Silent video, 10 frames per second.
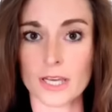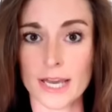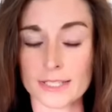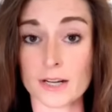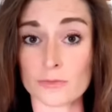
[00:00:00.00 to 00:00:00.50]

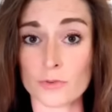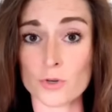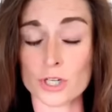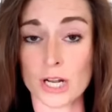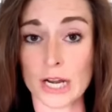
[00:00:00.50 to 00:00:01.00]
Yes, and
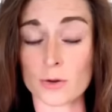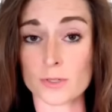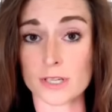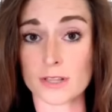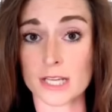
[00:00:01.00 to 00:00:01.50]
unfortunately
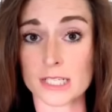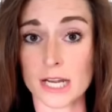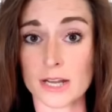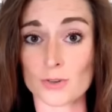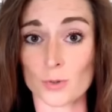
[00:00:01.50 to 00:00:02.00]
also the
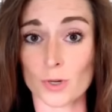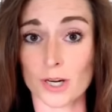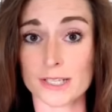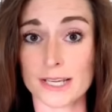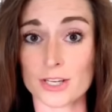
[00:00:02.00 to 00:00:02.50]
international
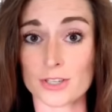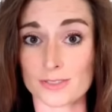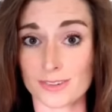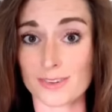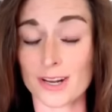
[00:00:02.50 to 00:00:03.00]

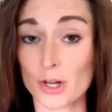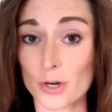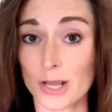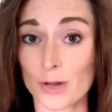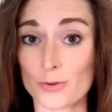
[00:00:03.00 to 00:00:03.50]
organisations,
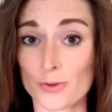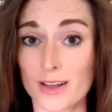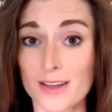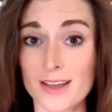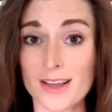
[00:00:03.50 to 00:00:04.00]
including
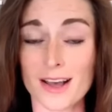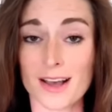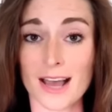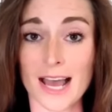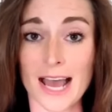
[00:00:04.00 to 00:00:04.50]
UNRWA
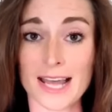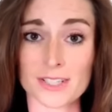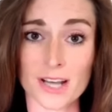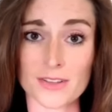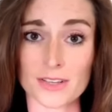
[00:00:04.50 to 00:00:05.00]

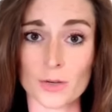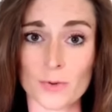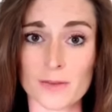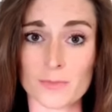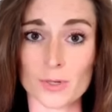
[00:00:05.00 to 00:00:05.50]
and other
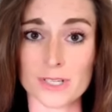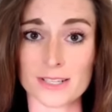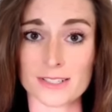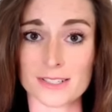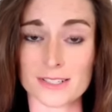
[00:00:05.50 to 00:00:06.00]
UN
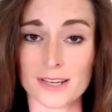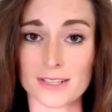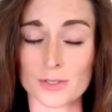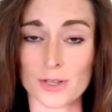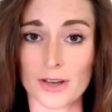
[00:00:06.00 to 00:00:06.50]
bodies,
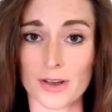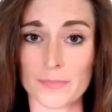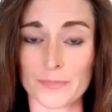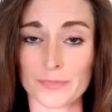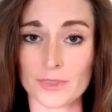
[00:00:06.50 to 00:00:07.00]

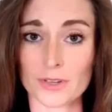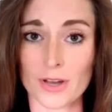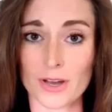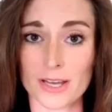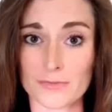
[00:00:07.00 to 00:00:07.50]

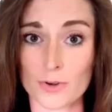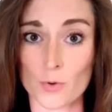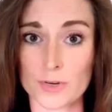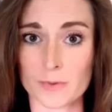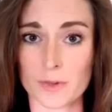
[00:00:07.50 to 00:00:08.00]
have
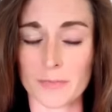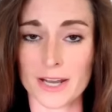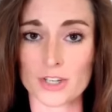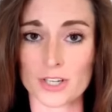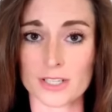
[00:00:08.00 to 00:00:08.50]
already been
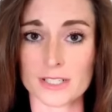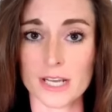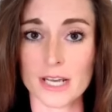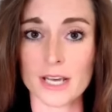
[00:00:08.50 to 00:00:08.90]
mentioned.